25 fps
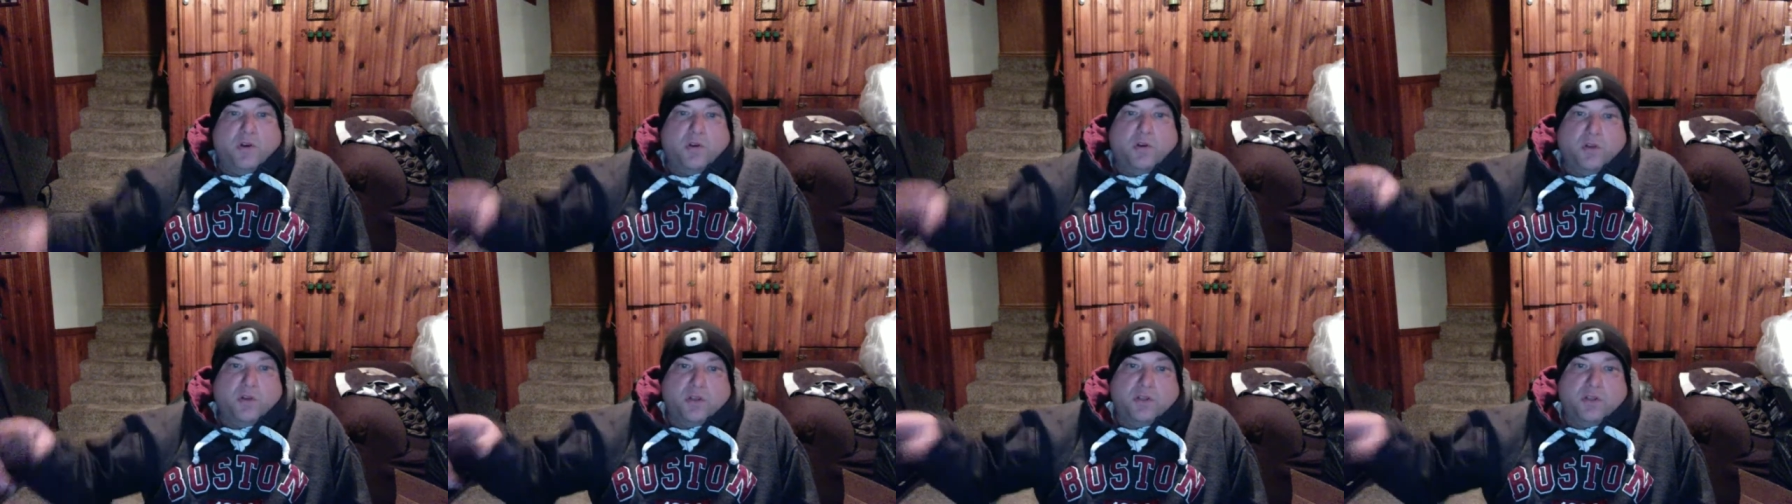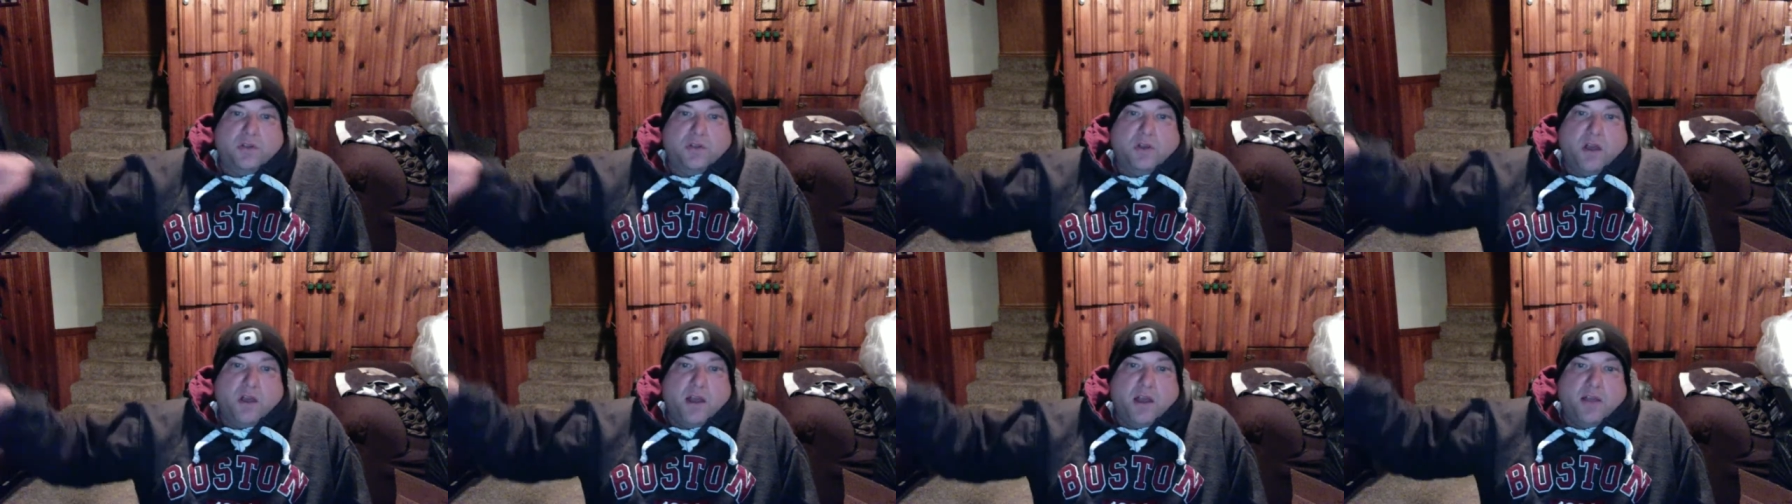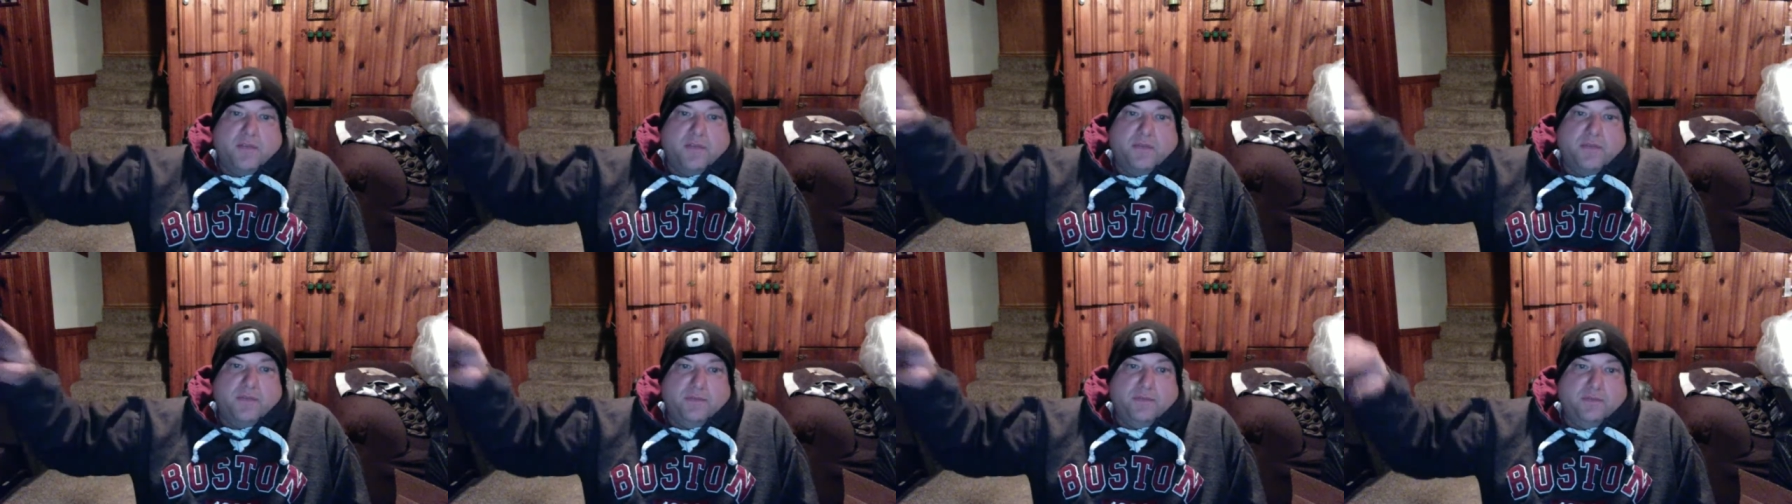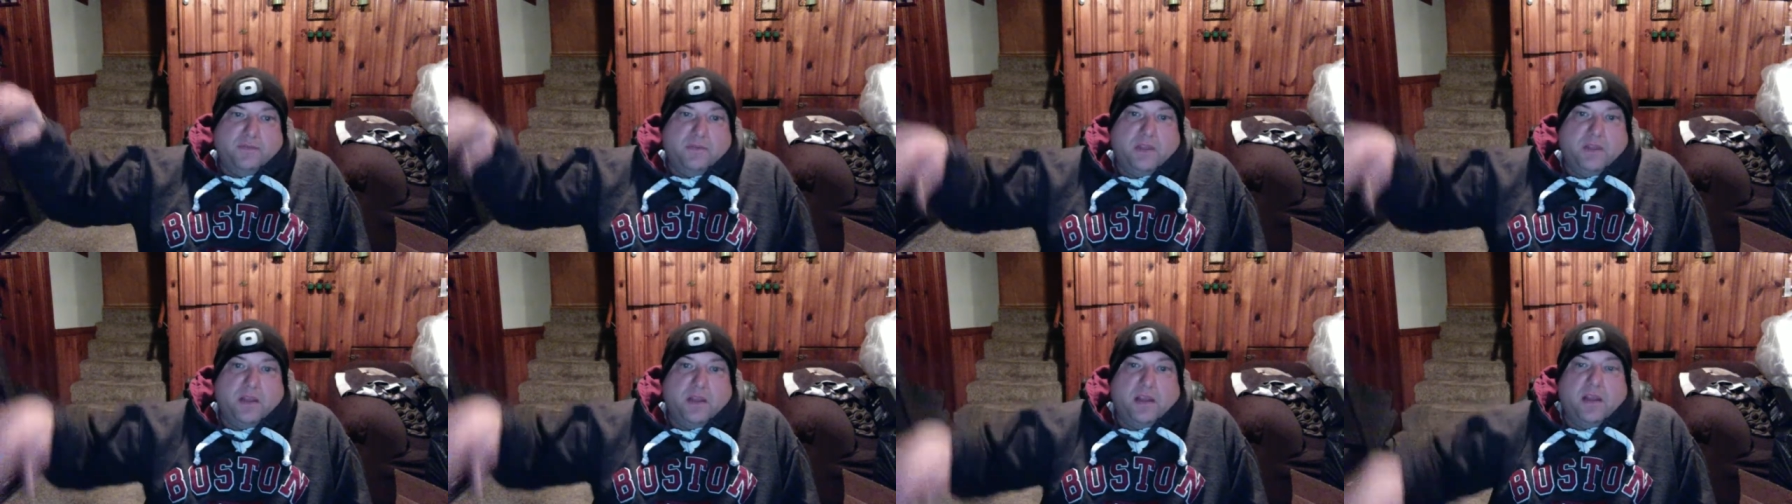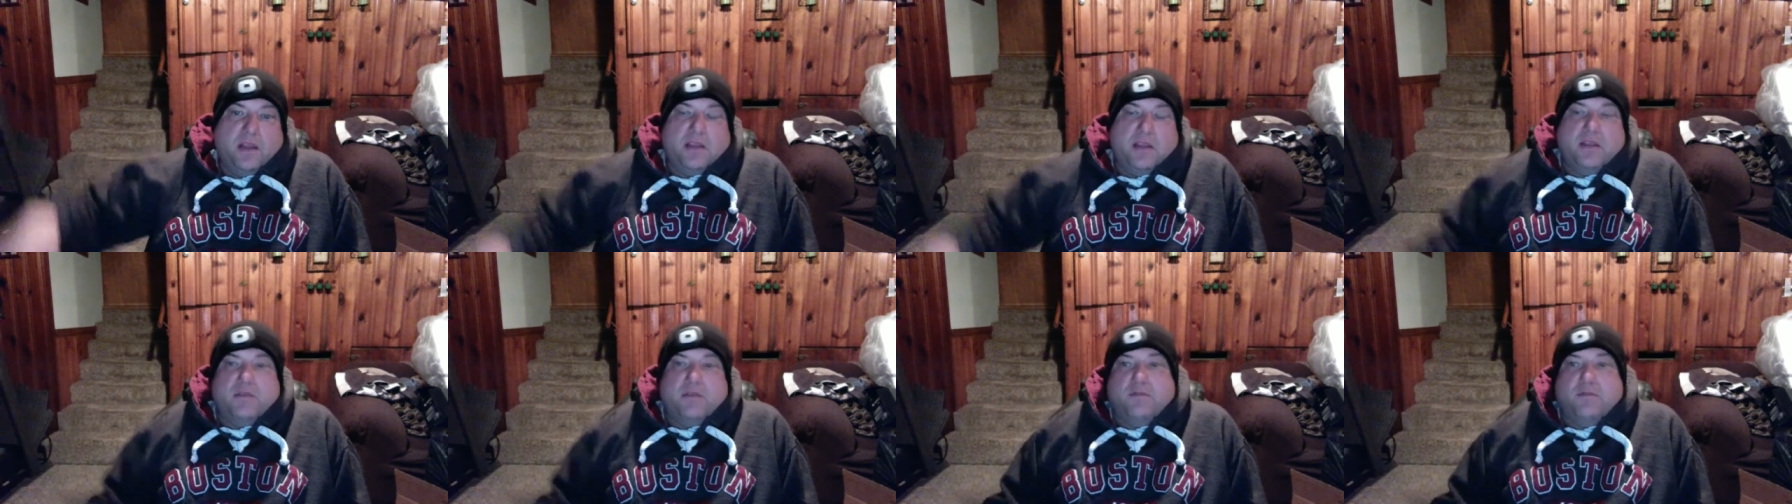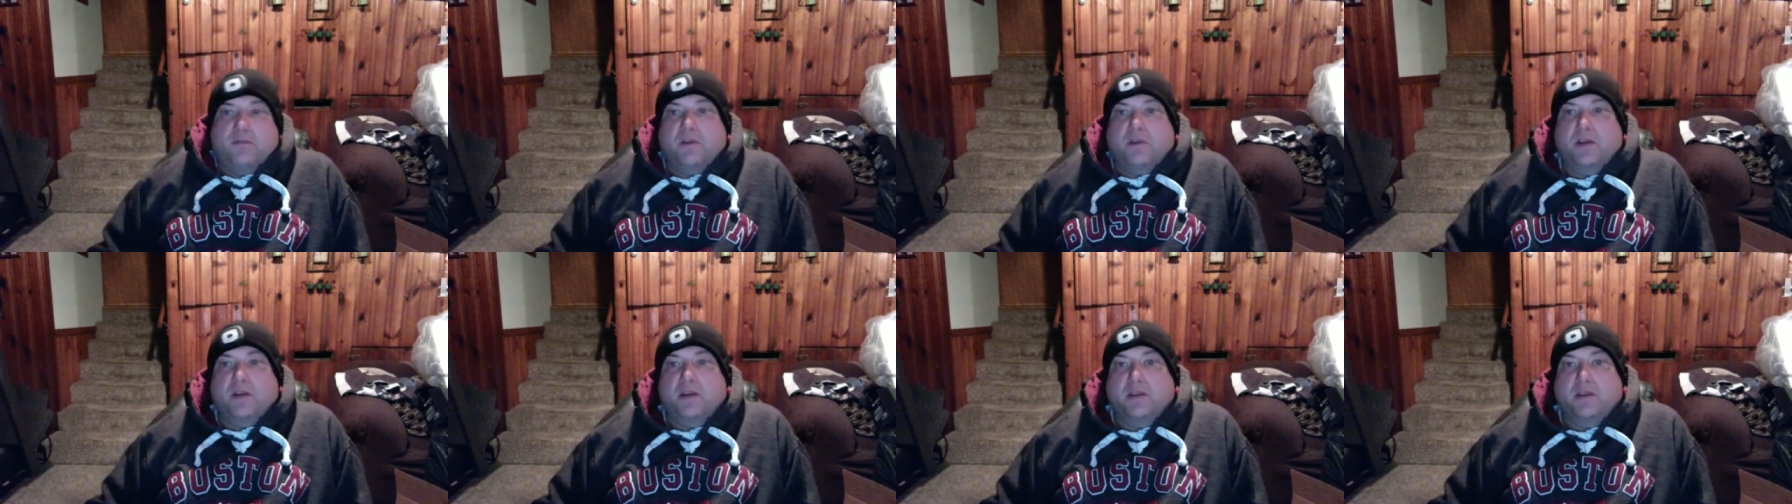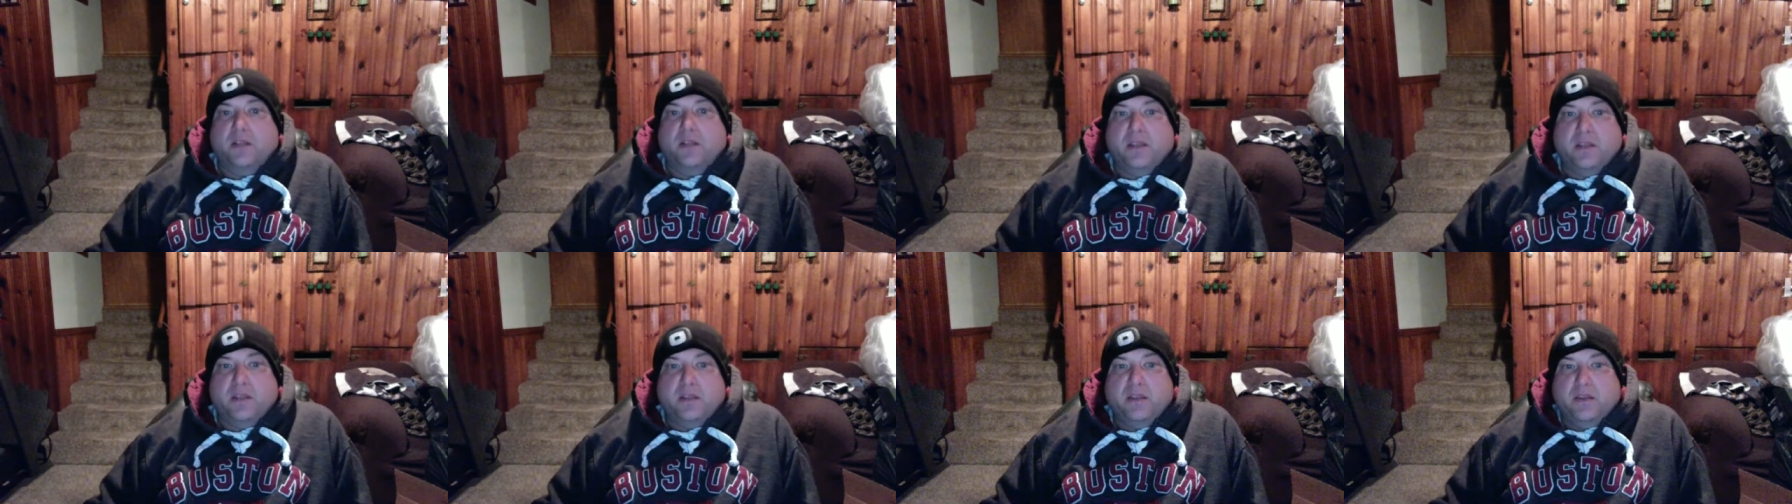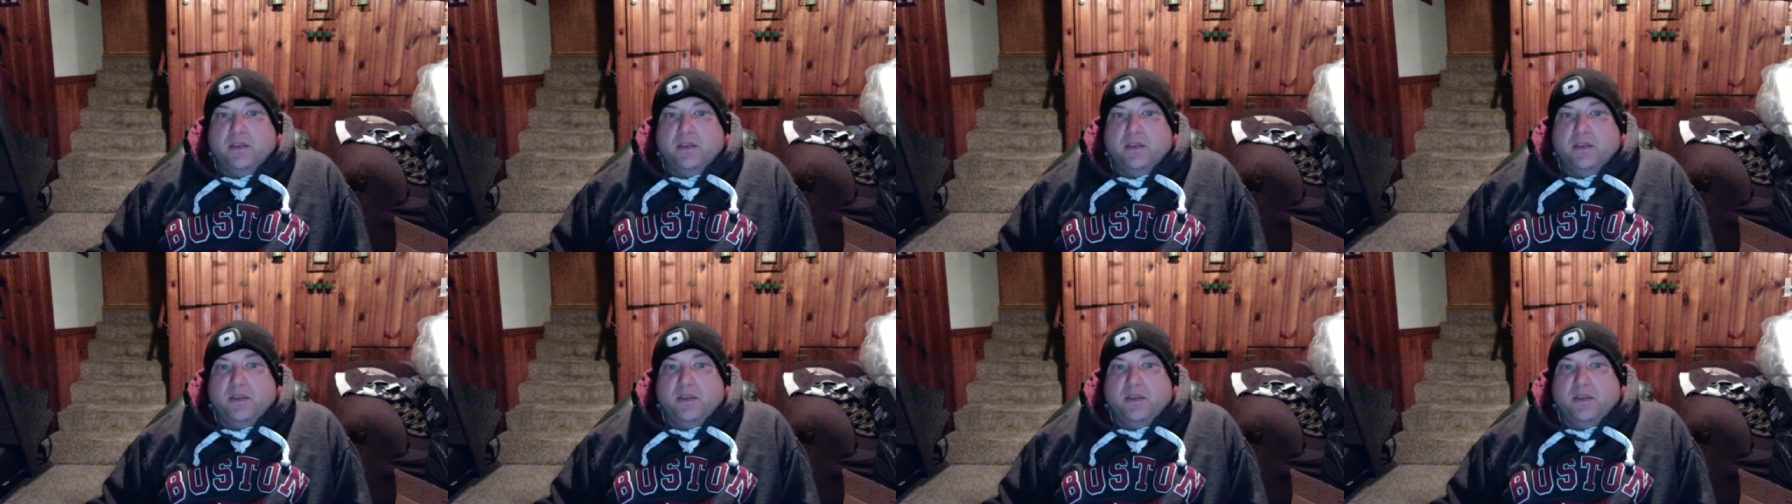hooks off, you really